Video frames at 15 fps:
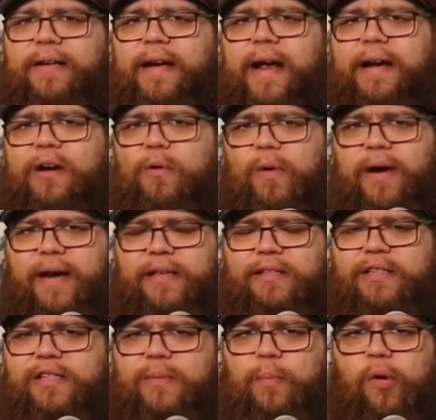and I don't want to get
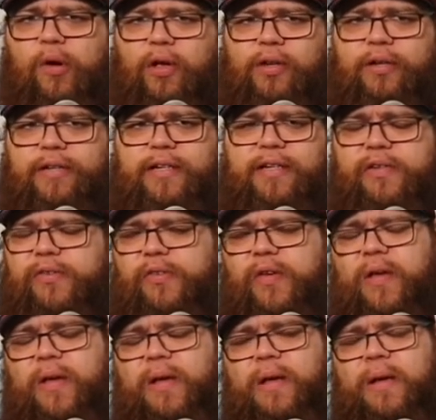into spoilers,
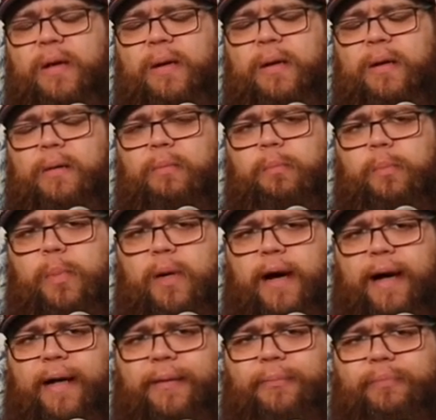
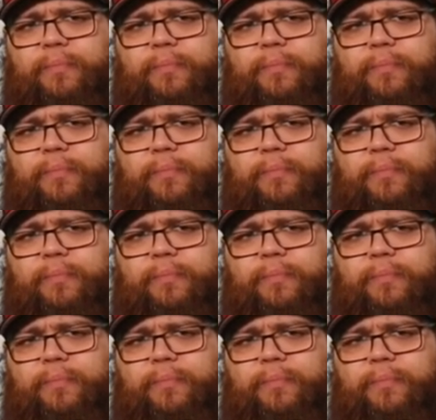but